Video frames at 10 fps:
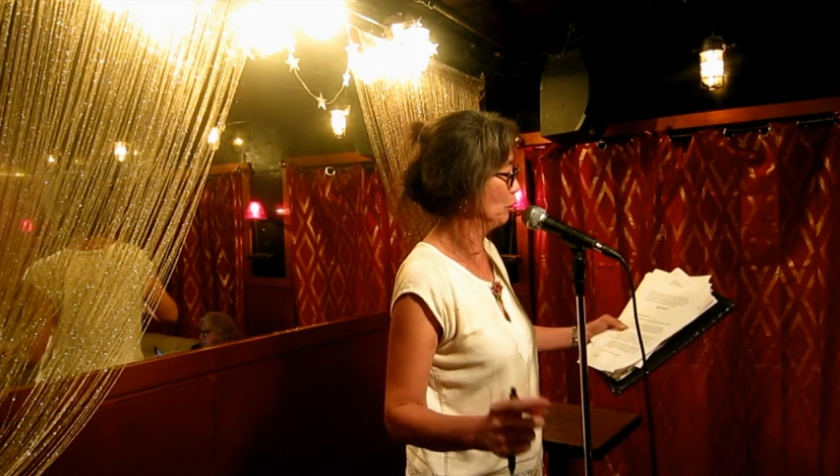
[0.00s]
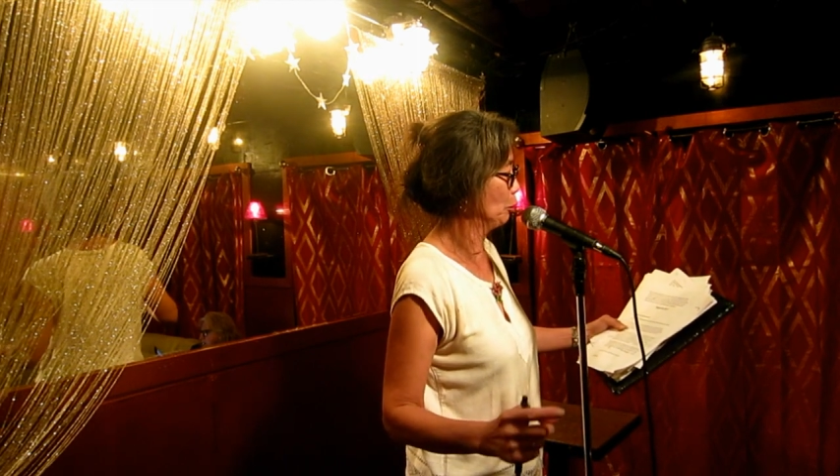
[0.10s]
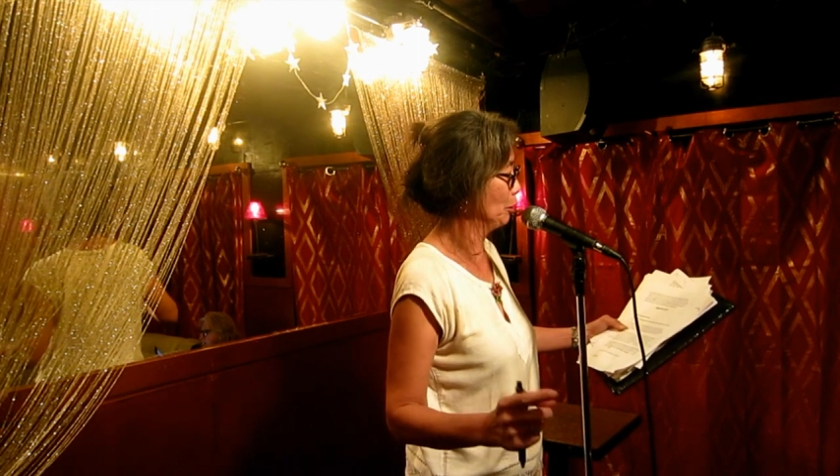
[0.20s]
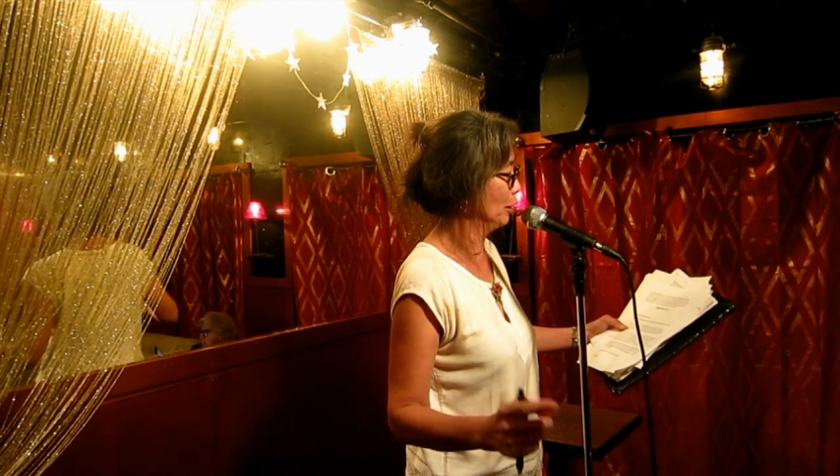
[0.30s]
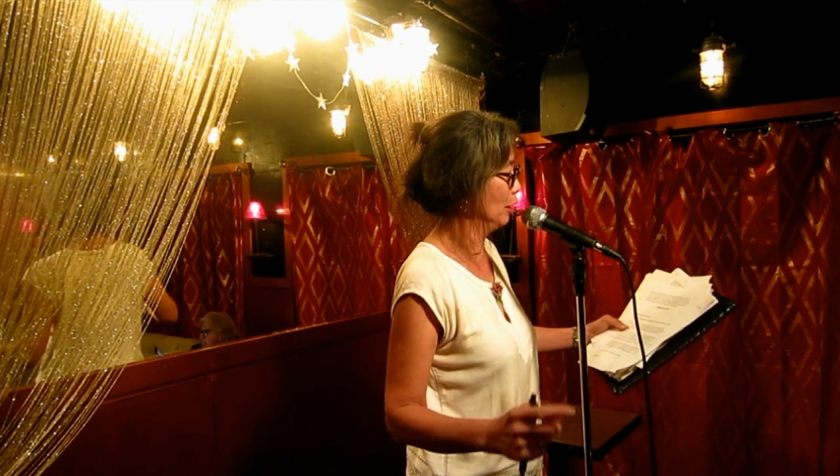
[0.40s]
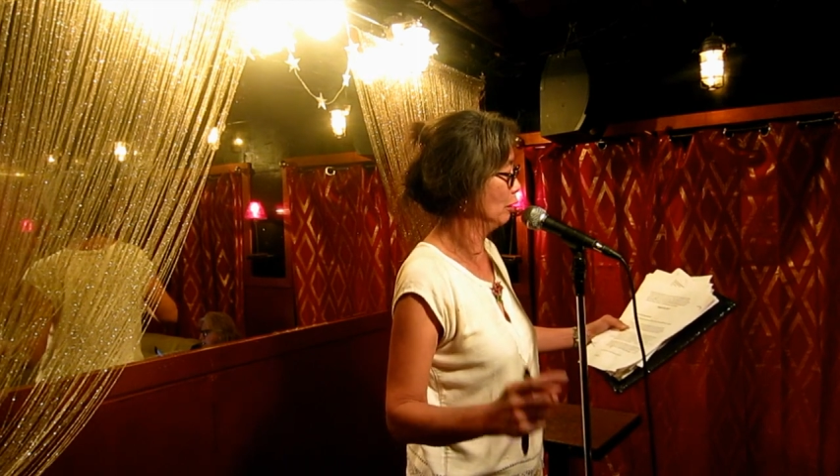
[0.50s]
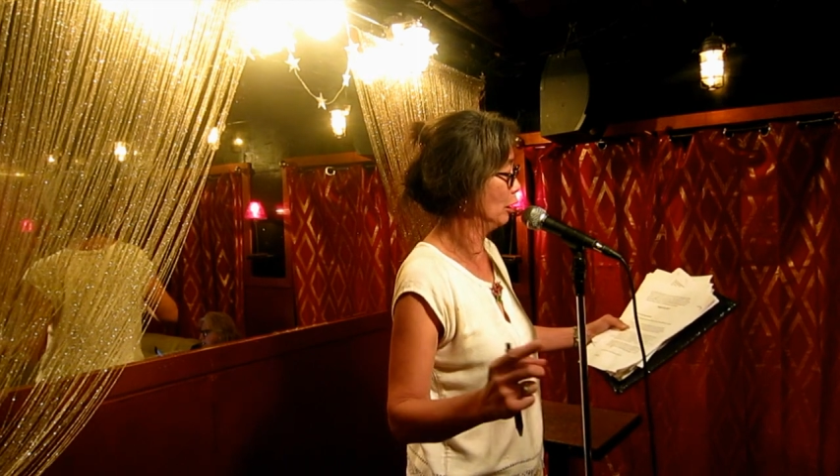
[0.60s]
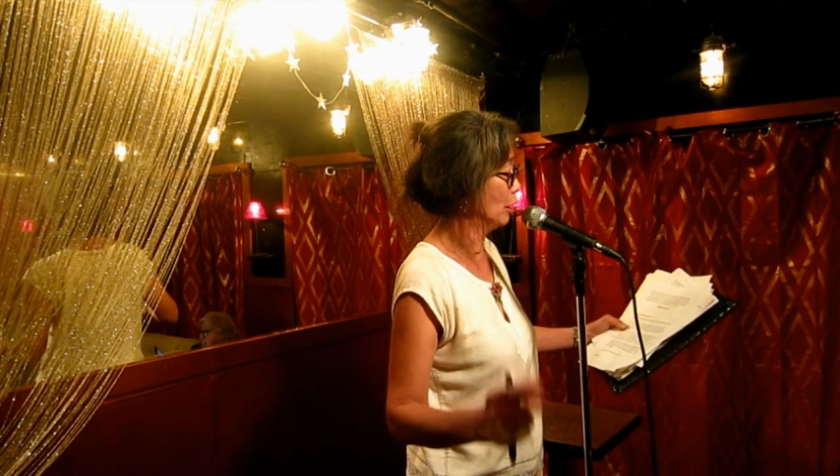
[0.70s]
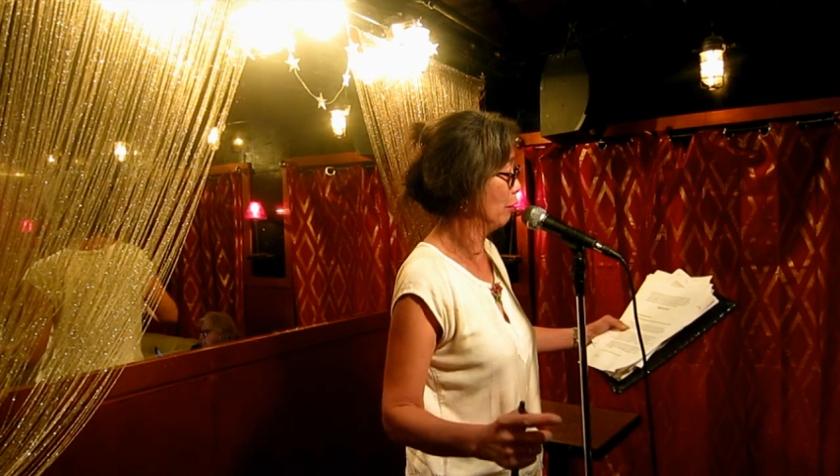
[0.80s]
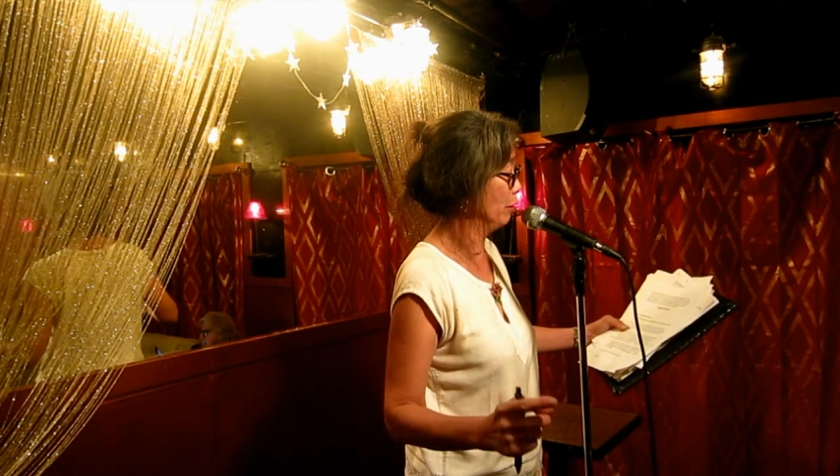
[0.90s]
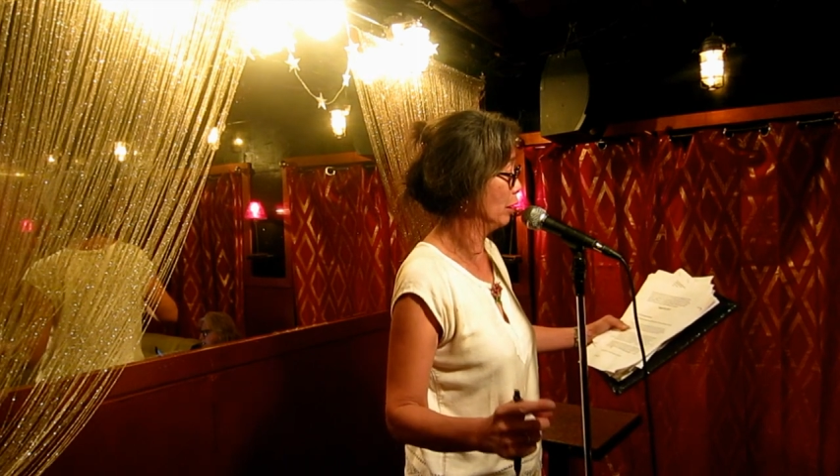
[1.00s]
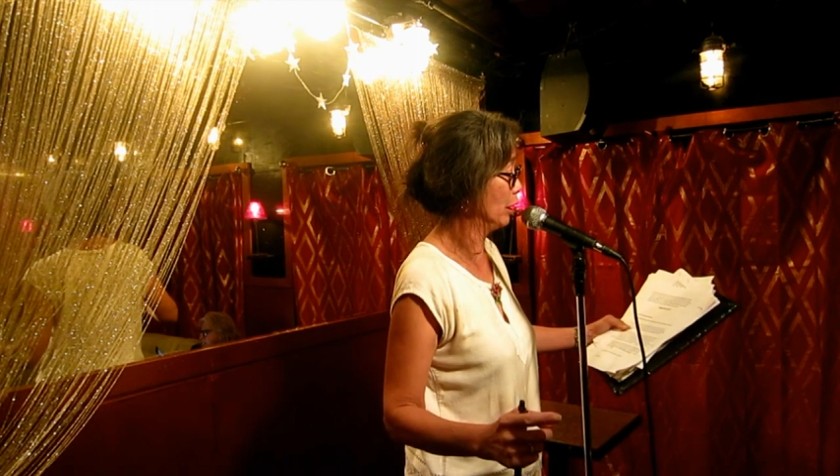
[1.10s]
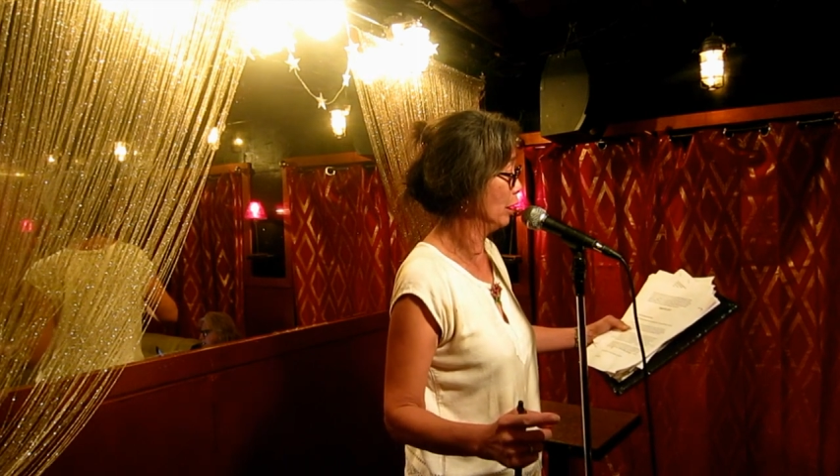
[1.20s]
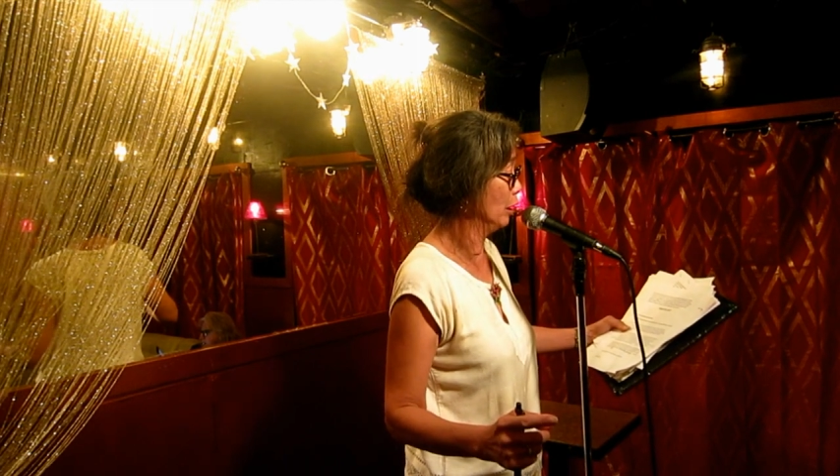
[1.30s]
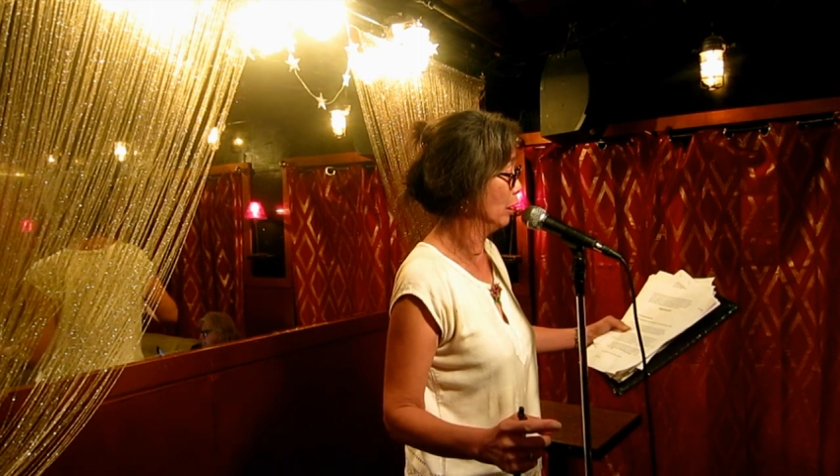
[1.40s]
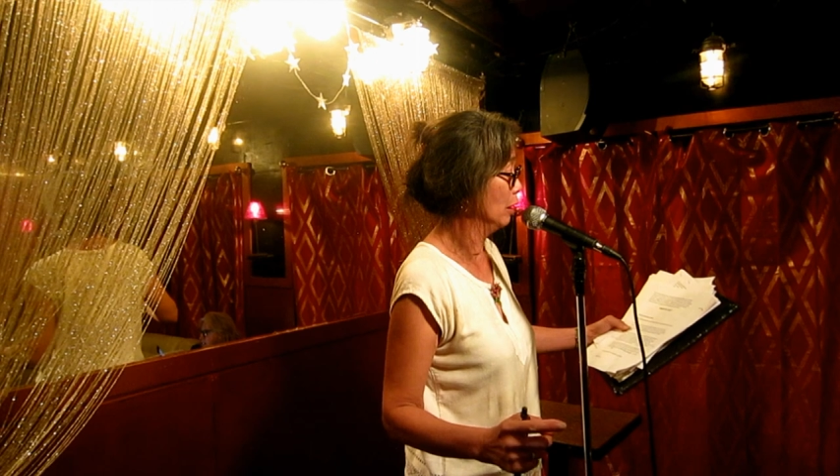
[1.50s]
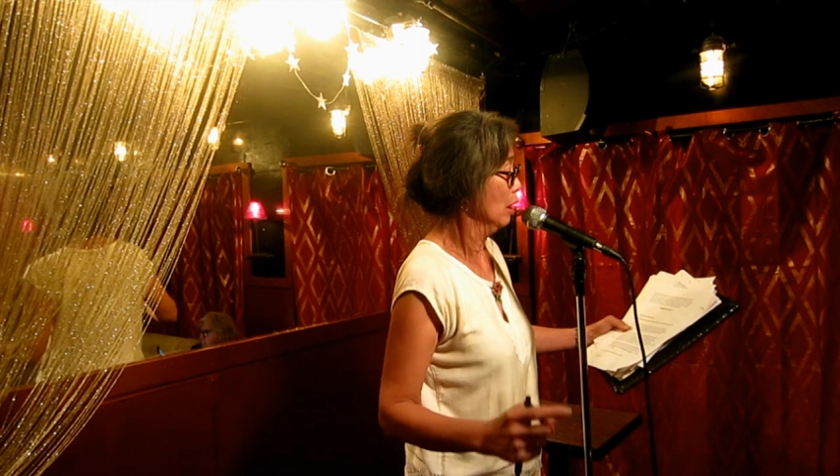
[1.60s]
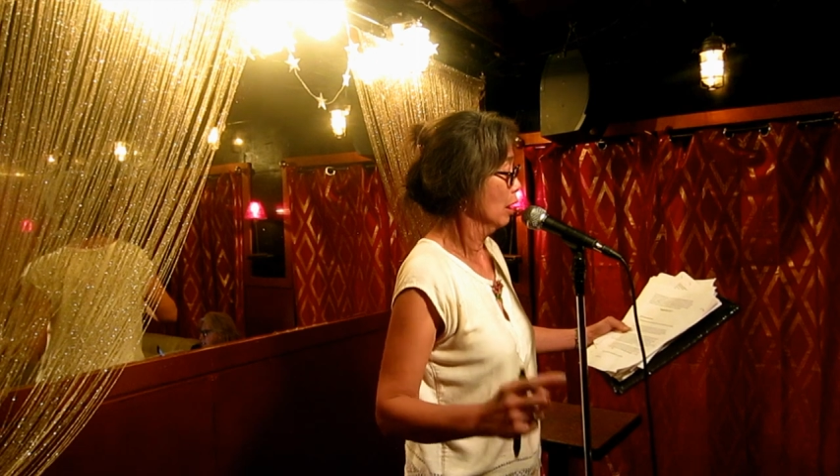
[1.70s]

2017